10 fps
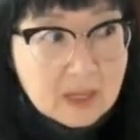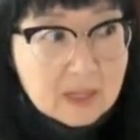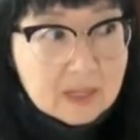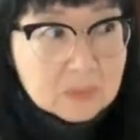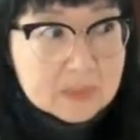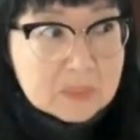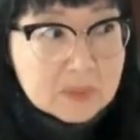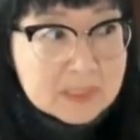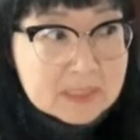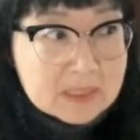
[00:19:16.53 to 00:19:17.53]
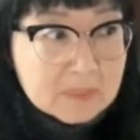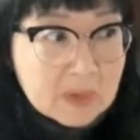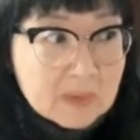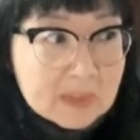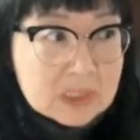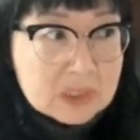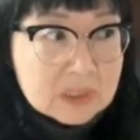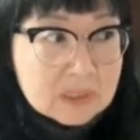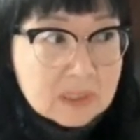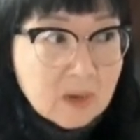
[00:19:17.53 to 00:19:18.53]
response to my
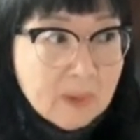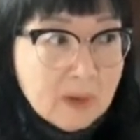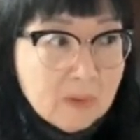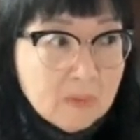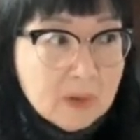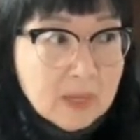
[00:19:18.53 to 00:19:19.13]
question about